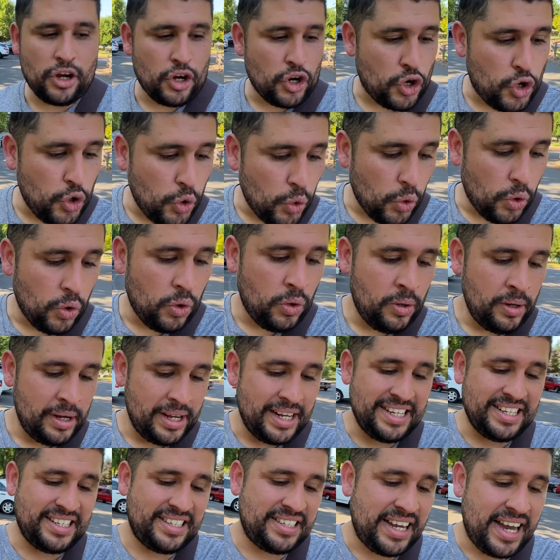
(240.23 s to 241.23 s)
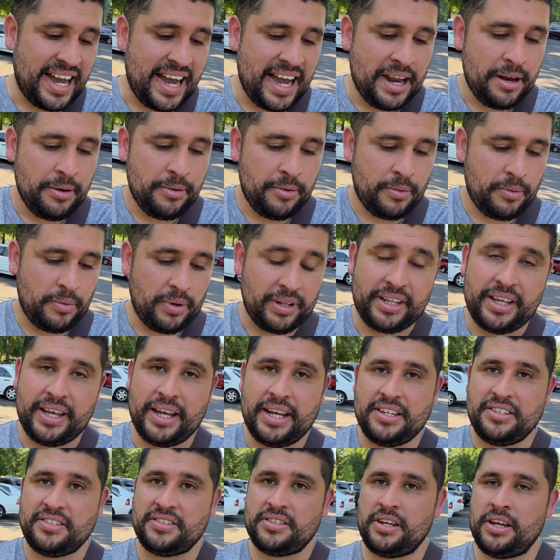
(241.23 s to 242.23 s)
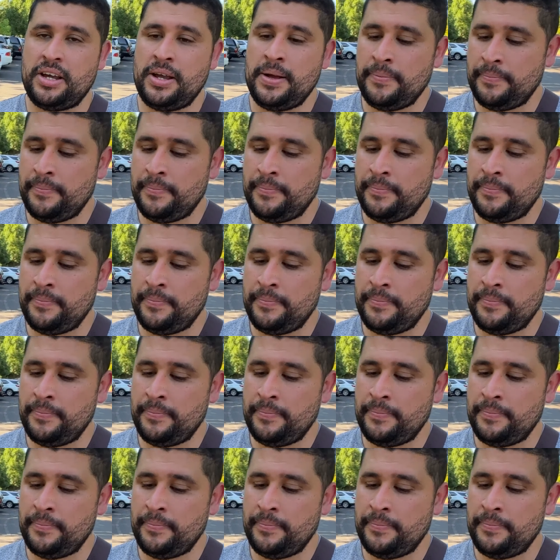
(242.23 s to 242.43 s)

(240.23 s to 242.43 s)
cool inside with the AC.